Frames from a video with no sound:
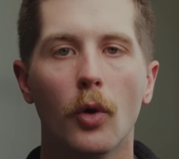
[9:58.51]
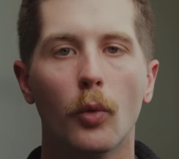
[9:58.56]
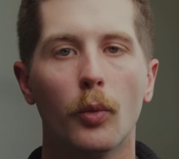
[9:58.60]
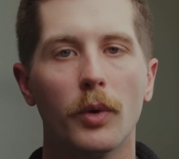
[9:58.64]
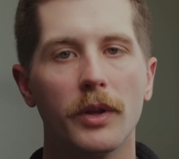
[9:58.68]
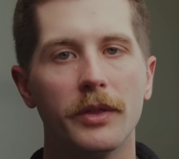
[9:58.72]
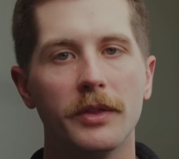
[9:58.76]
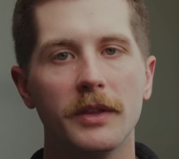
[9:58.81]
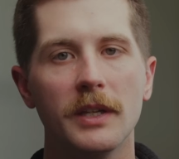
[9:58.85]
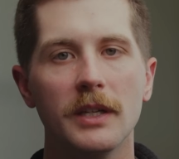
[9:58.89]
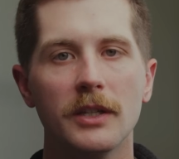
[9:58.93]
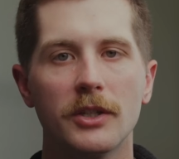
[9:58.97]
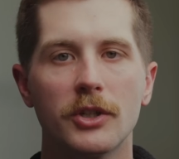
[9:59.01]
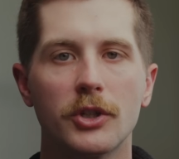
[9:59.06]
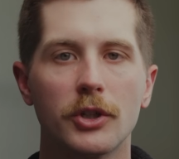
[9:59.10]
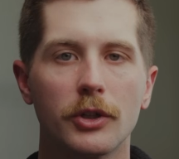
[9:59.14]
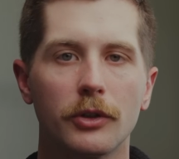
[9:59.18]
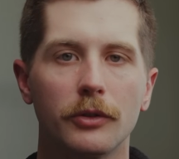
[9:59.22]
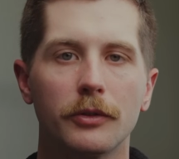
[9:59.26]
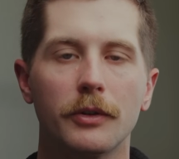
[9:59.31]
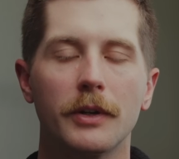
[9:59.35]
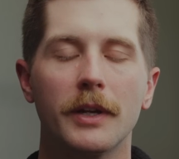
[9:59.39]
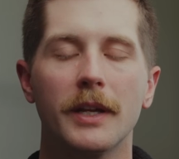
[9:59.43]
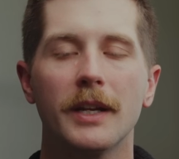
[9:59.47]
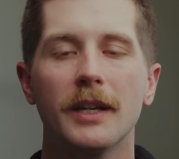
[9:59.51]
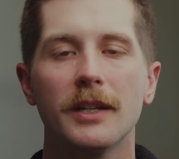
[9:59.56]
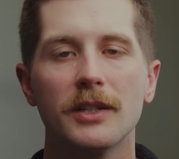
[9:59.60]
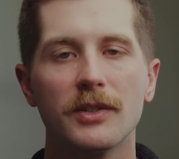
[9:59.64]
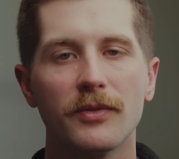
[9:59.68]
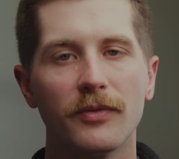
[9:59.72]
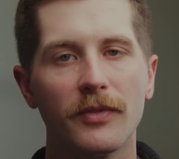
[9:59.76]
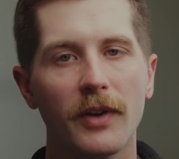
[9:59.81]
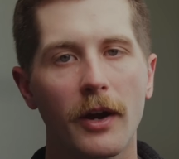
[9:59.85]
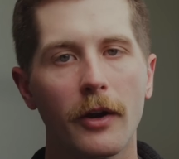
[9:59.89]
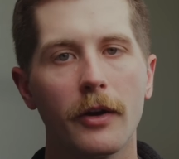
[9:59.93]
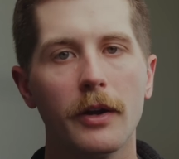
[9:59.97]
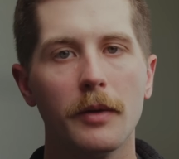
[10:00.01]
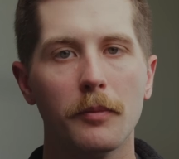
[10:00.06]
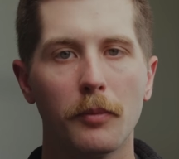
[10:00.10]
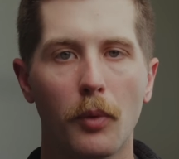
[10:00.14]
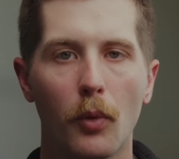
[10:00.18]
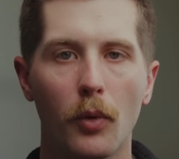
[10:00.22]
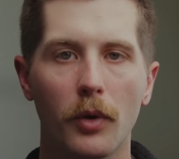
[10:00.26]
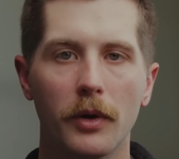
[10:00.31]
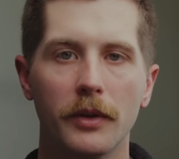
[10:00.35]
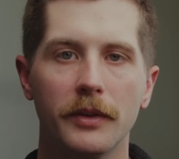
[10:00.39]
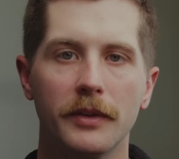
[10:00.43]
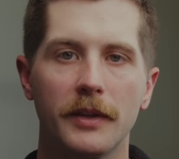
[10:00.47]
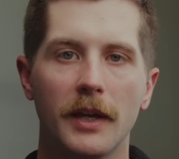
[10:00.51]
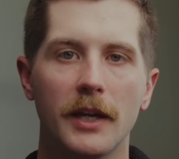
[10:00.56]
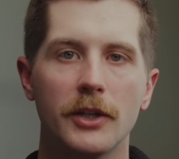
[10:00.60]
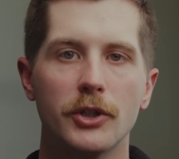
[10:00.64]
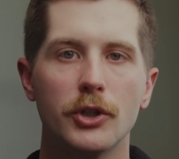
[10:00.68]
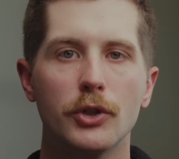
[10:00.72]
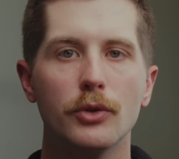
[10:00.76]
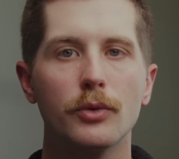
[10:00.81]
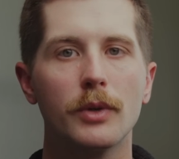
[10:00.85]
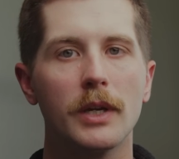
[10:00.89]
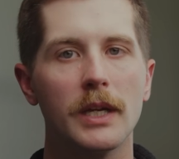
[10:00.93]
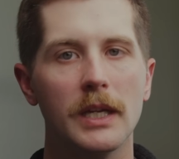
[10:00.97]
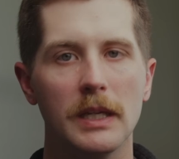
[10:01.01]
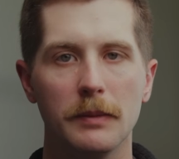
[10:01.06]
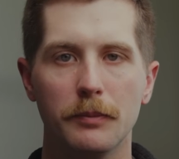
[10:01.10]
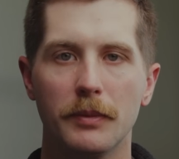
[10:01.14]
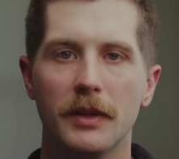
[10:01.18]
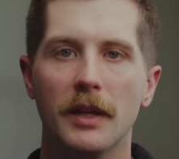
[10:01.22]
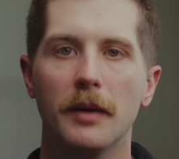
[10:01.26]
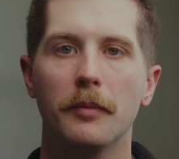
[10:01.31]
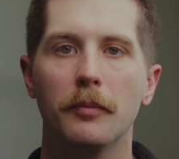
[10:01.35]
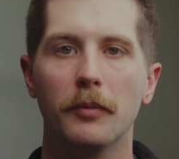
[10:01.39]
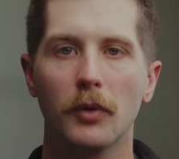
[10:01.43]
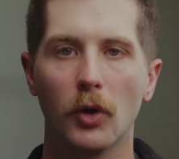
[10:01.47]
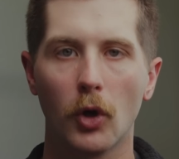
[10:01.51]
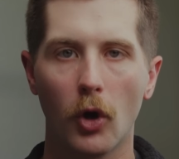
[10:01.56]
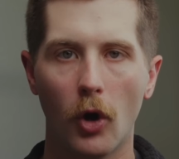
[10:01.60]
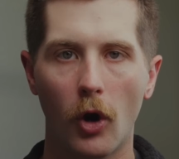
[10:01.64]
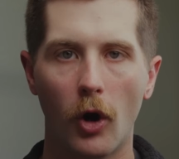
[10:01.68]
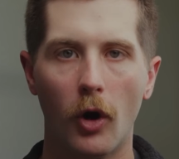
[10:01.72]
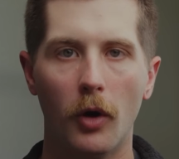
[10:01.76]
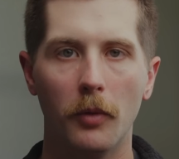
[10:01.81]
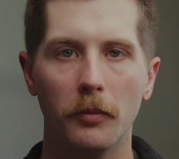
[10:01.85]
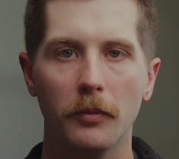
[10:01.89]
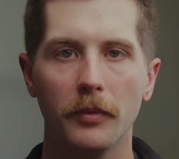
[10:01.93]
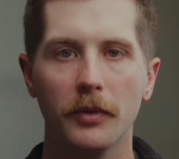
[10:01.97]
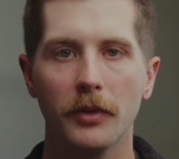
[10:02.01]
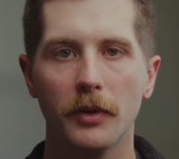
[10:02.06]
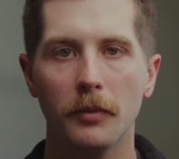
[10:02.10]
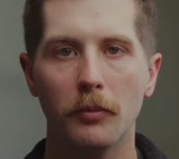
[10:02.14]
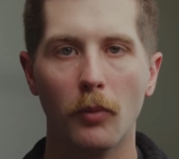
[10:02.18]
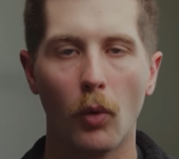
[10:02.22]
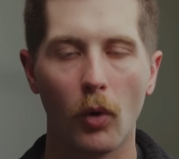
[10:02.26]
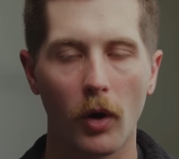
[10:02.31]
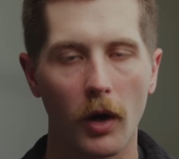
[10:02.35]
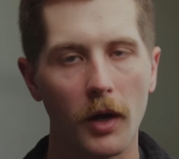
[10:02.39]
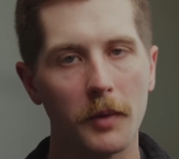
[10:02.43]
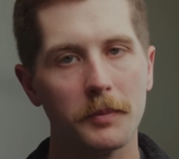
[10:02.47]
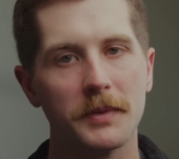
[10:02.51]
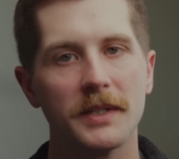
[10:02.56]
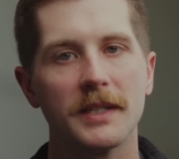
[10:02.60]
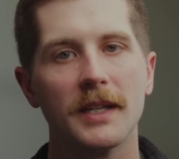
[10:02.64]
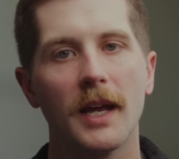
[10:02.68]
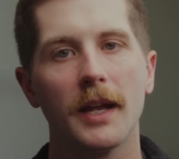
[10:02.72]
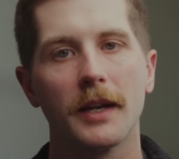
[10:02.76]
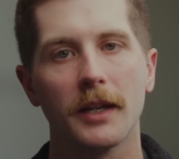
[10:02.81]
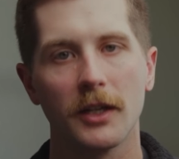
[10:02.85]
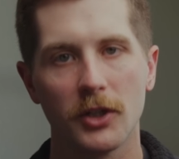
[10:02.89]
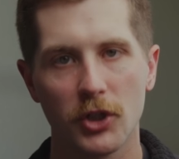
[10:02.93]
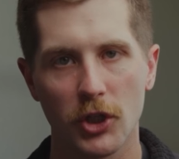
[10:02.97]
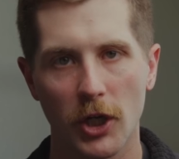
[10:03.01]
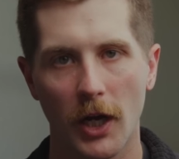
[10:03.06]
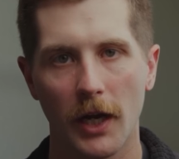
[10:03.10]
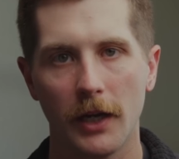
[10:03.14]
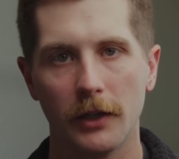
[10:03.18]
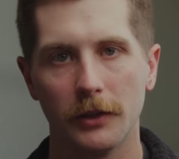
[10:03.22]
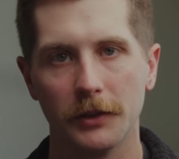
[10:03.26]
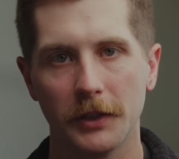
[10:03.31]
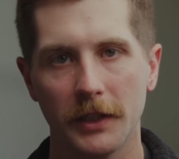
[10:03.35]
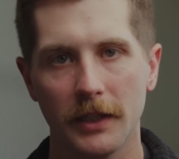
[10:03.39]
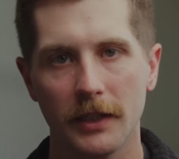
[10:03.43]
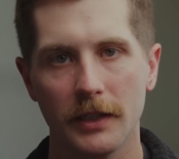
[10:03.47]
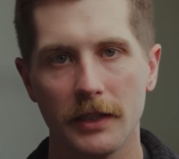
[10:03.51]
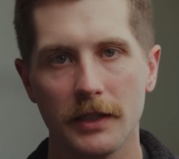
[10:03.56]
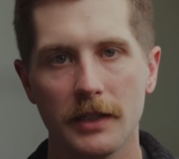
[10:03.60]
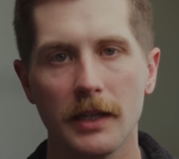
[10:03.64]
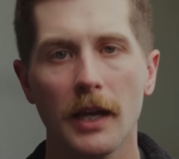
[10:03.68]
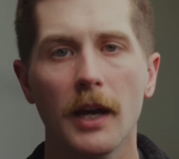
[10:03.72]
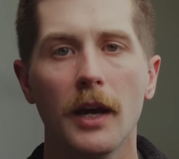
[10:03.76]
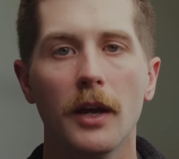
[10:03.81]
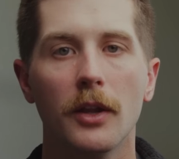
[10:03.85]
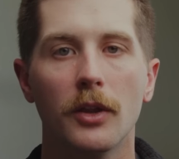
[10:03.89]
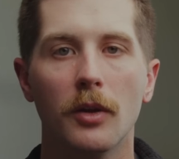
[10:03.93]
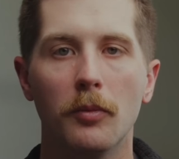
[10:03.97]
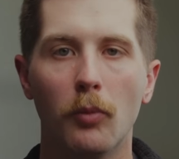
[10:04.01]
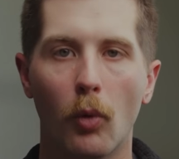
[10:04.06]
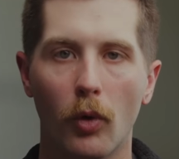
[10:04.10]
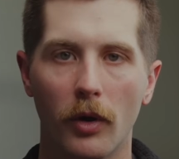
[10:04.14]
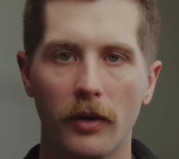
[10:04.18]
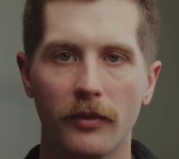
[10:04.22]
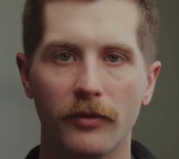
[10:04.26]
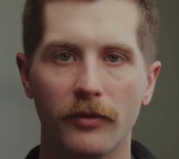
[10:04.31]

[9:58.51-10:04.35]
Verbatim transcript: With these children, it is very important that you keep them calm. The more upset a child is, the more